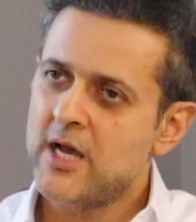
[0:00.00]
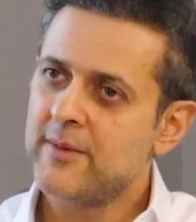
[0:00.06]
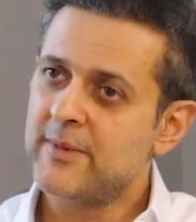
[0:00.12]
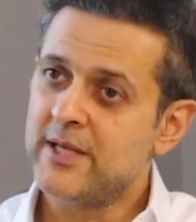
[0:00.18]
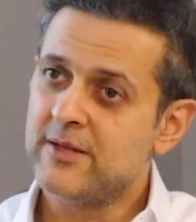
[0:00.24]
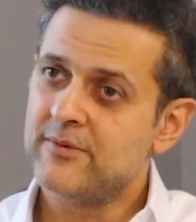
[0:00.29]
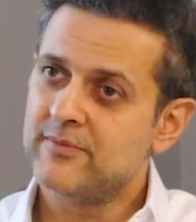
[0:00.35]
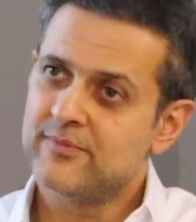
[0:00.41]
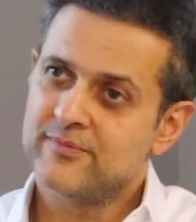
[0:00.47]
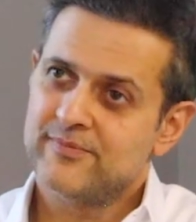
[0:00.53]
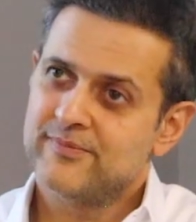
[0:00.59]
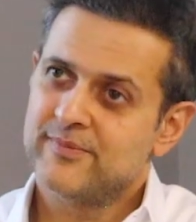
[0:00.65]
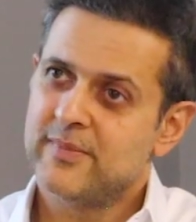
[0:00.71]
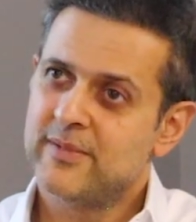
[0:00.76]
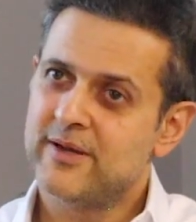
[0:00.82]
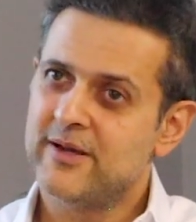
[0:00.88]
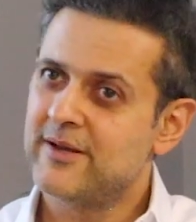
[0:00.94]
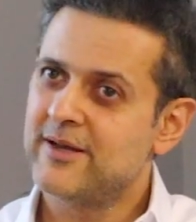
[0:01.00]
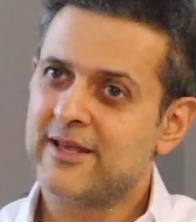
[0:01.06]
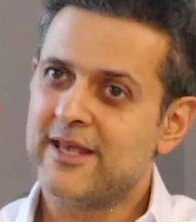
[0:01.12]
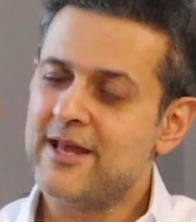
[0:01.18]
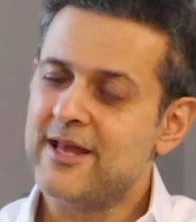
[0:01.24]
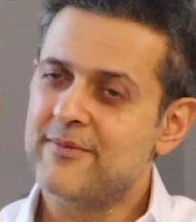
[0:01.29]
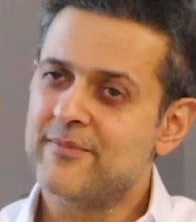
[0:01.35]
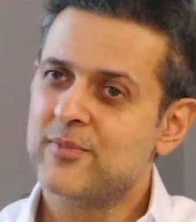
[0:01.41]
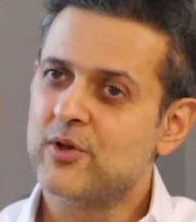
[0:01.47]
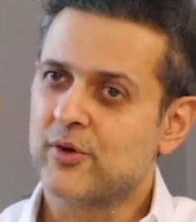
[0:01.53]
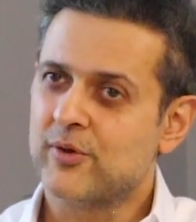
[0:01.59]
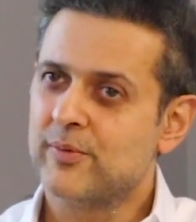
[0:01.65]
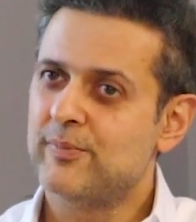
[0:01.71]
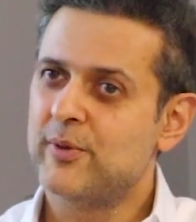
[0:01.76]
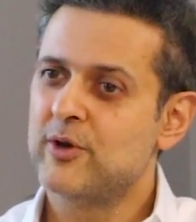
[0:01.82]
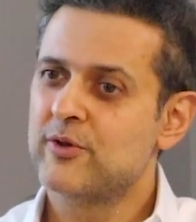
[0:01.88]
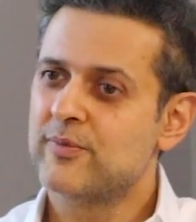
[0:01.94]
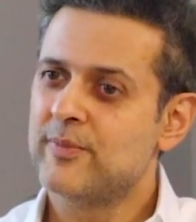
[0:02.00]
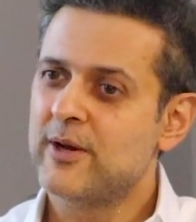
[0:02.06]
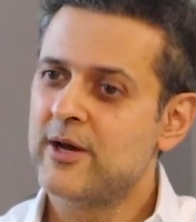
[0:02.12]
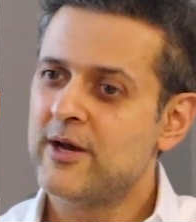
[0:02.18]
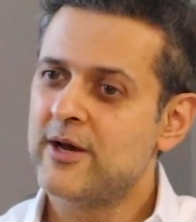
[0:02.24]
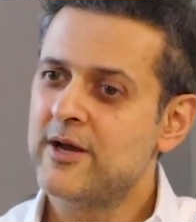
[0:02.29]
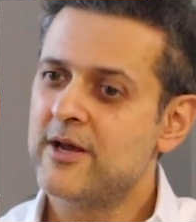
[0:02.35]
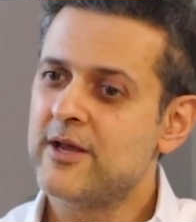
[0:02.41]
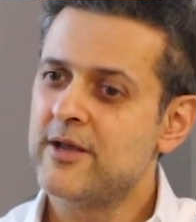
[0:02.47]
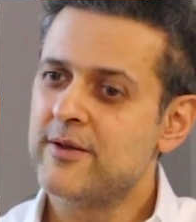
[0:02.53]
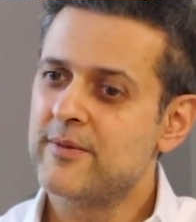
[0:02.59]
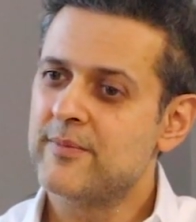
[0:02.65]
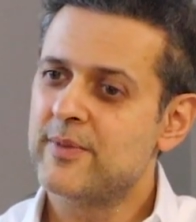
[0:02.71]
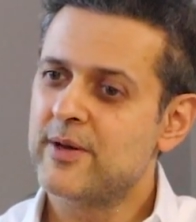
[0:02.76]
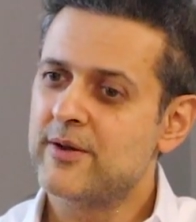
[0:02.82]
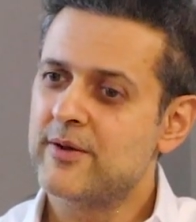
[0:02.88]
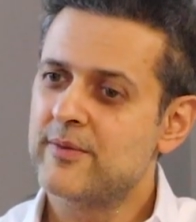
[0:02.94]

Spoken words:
I mean, again, look, both my